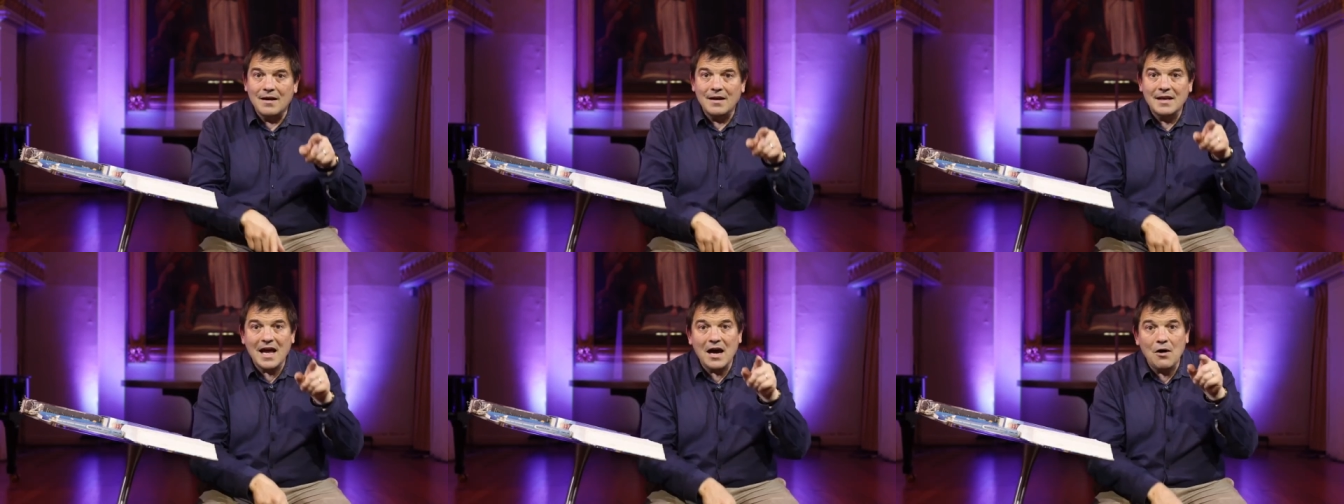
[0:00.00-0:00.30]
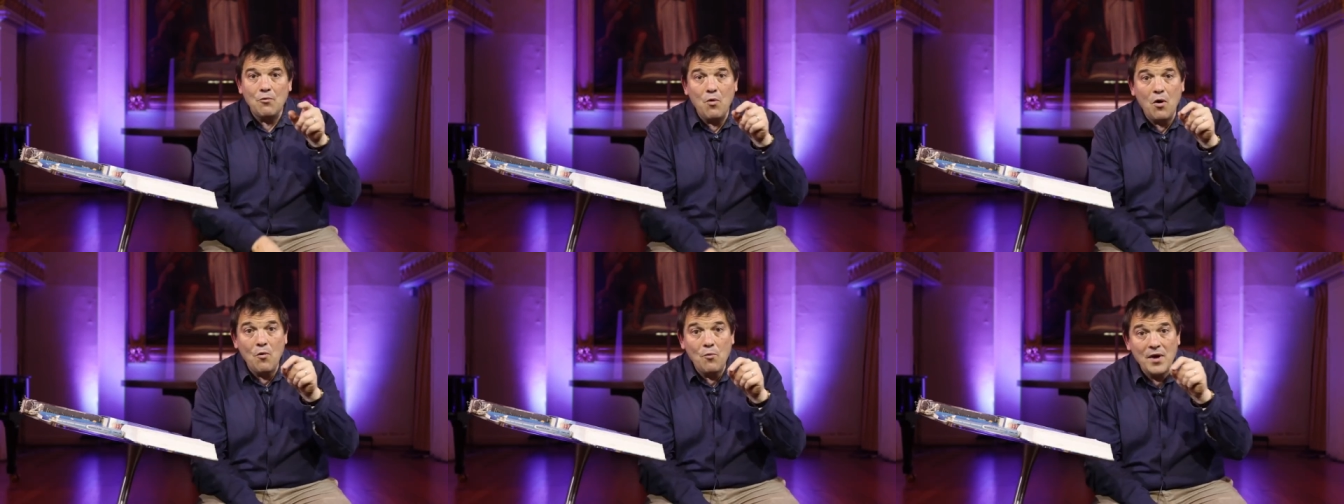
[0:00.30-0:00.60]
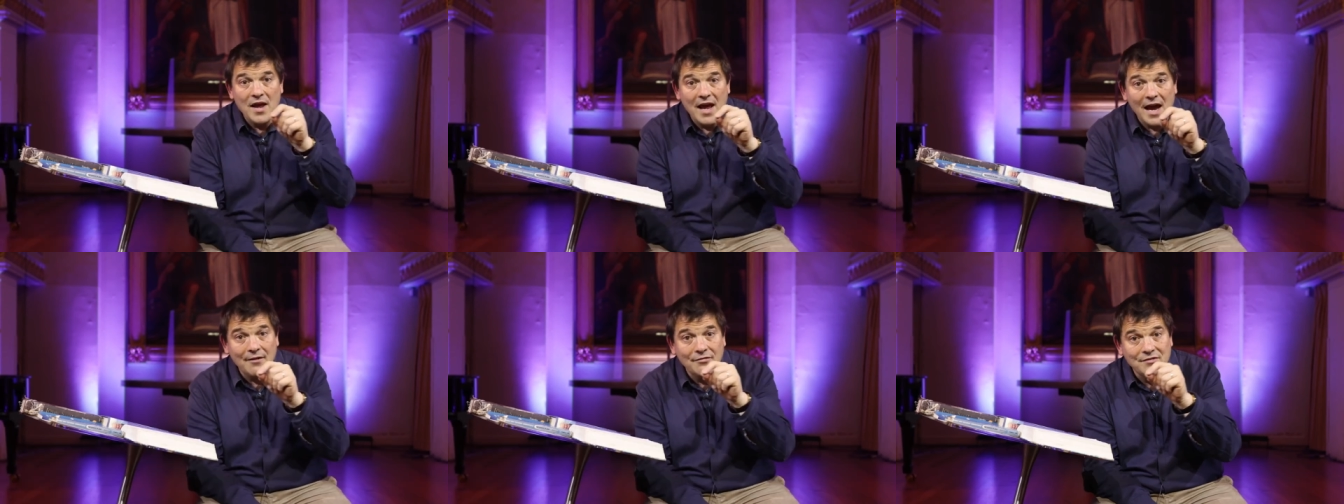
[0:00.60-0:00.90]
Now, what
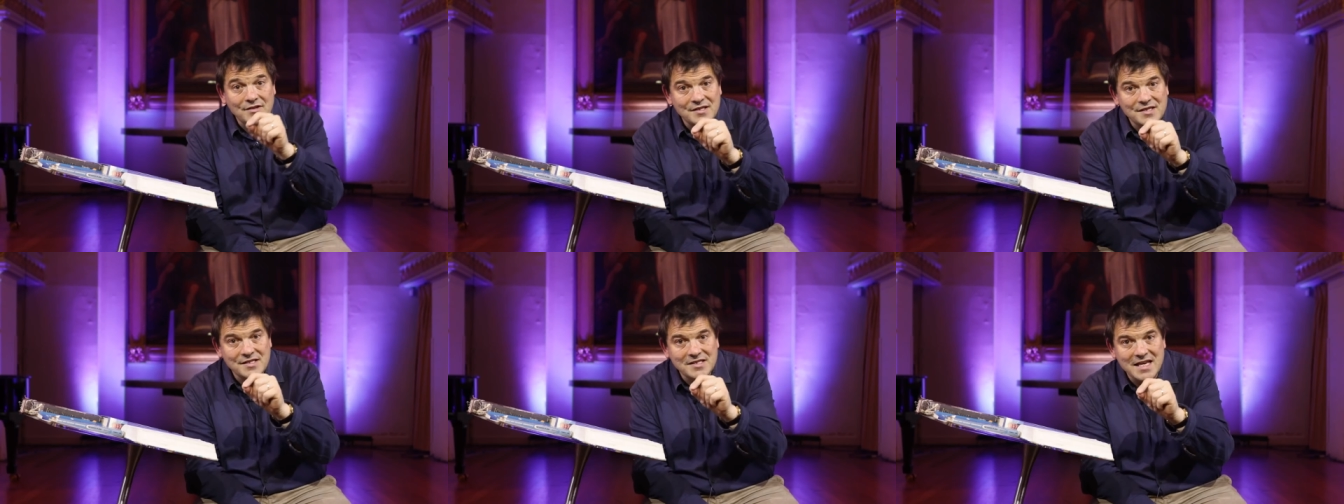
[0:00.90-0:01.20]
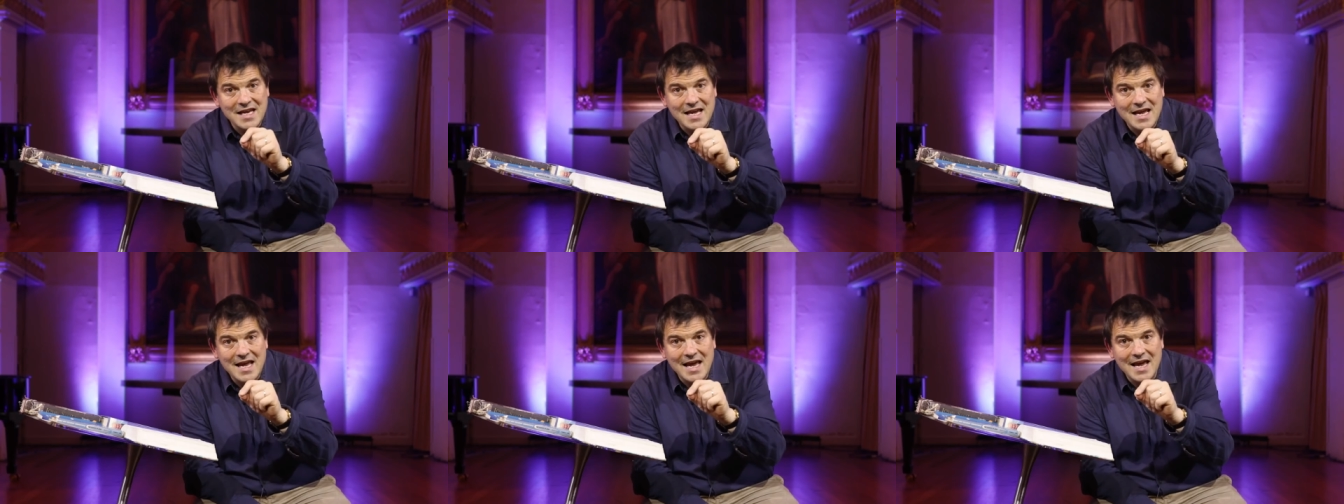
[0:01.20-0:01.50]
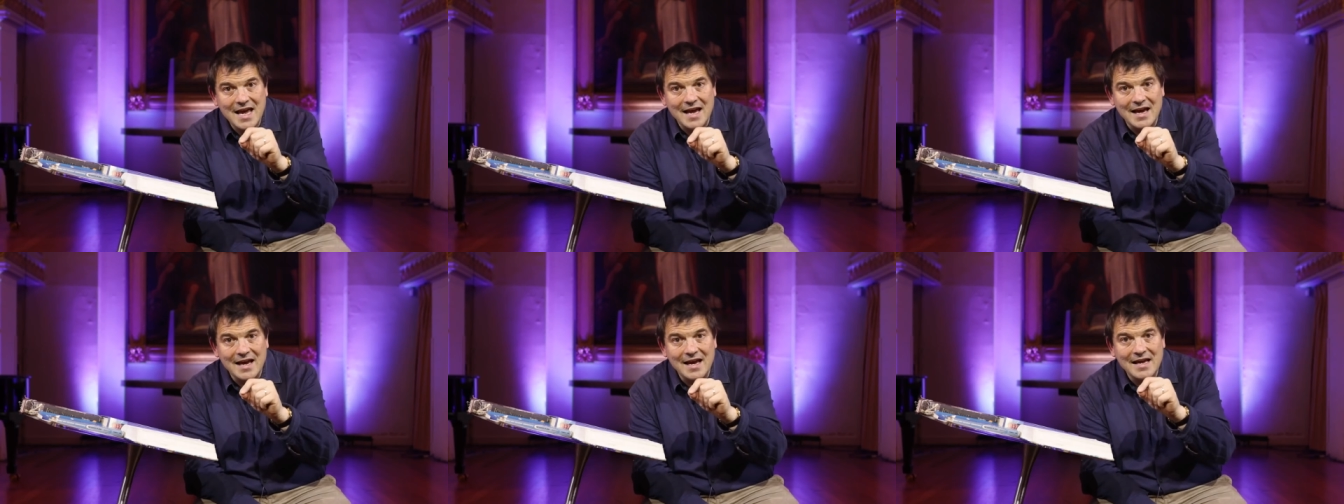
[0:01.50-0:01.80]
we have to see
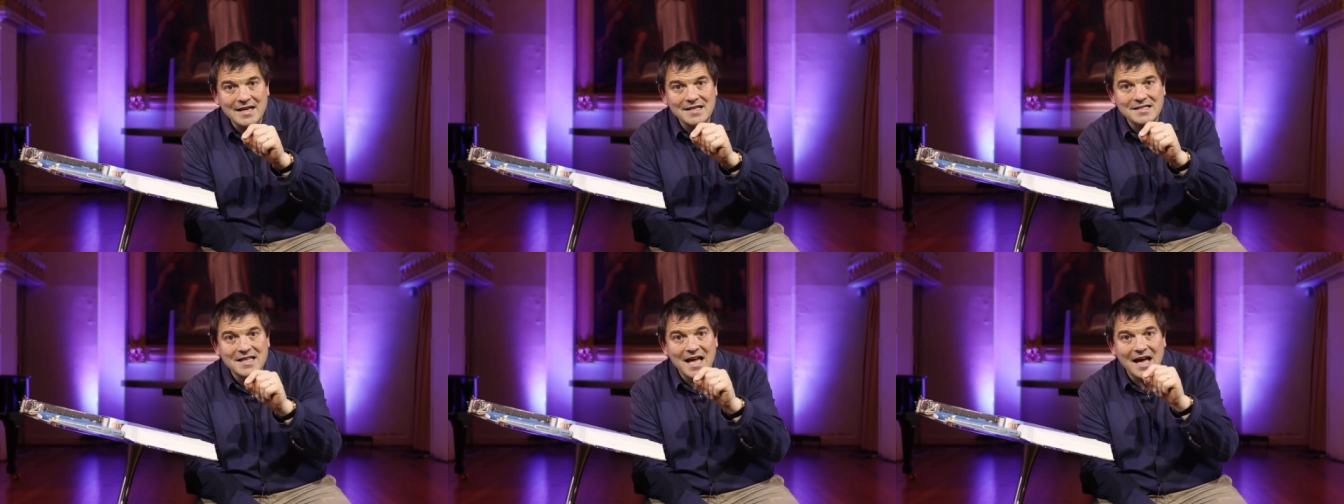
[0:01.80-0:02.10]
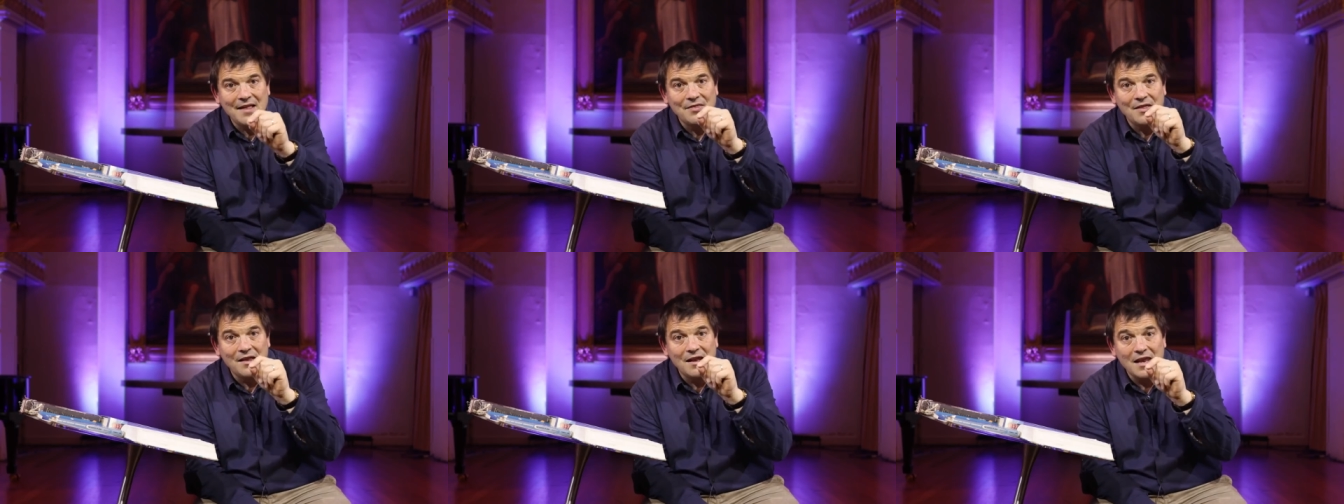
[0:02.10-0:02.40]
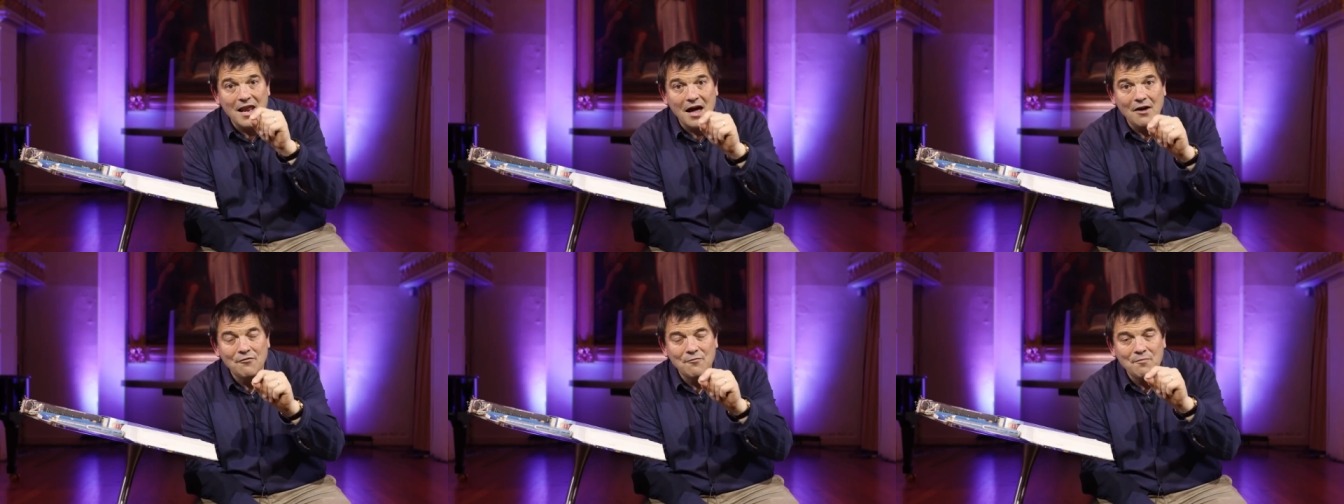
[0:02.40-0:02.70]
here is that the
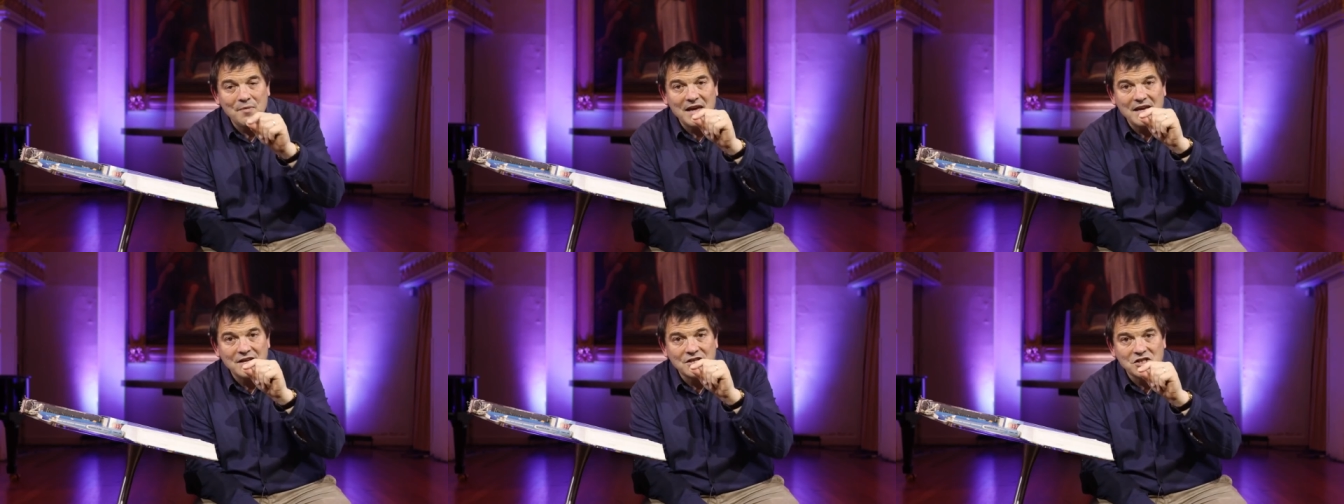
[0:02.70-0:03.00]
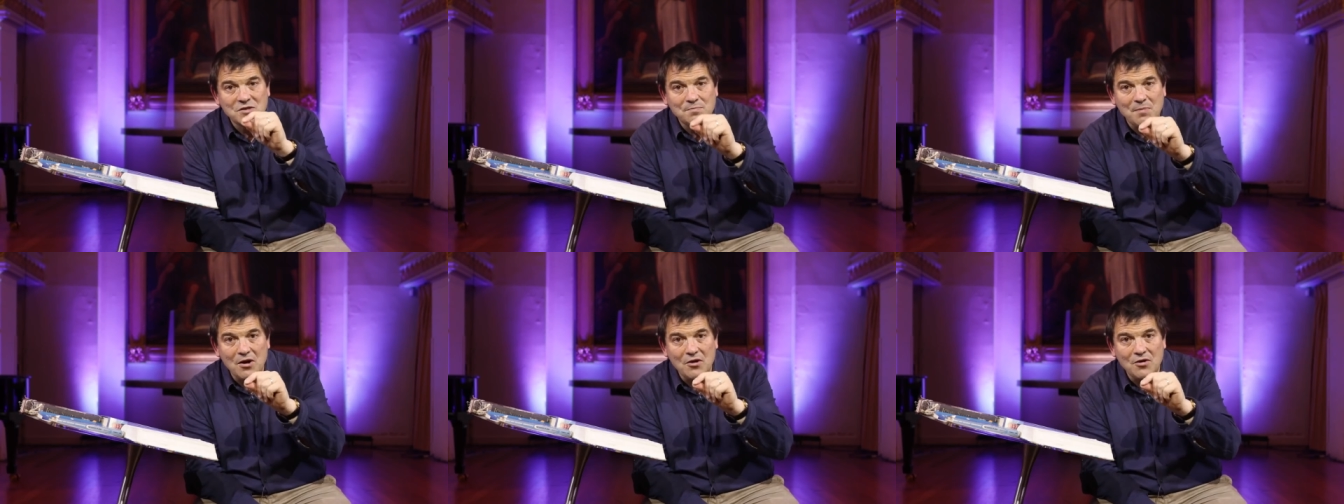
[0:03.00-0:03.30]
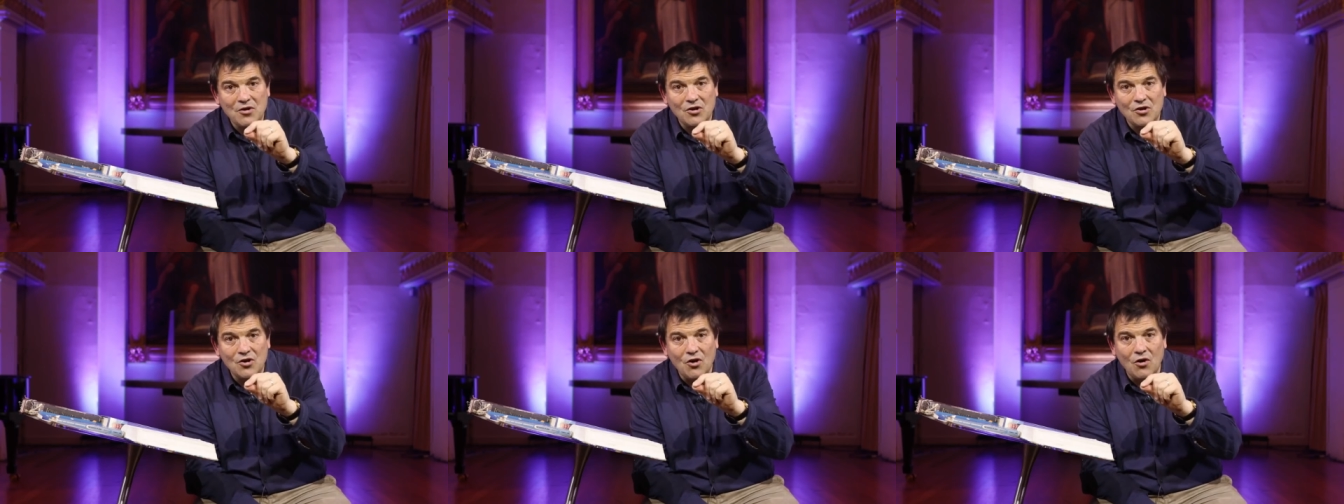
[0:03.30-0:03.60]
love being
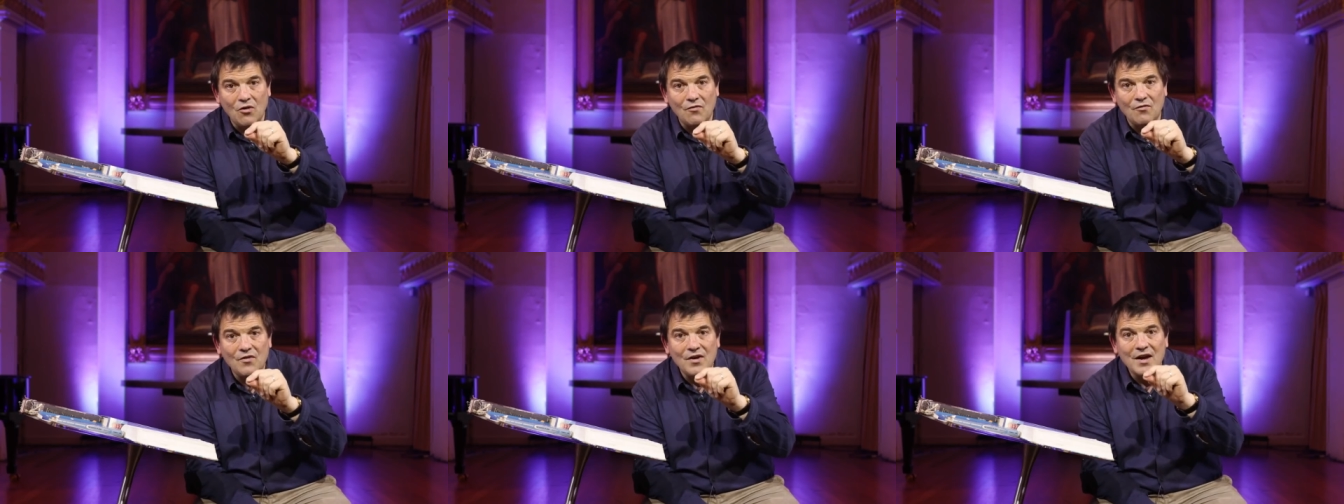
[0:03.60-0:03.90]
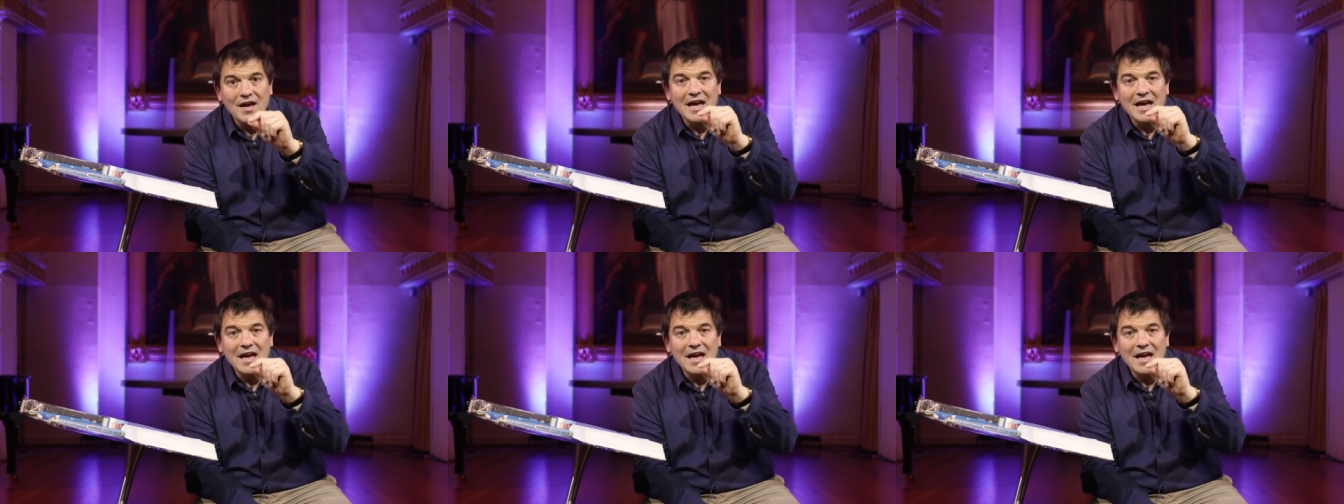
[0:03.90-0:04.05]
spoken of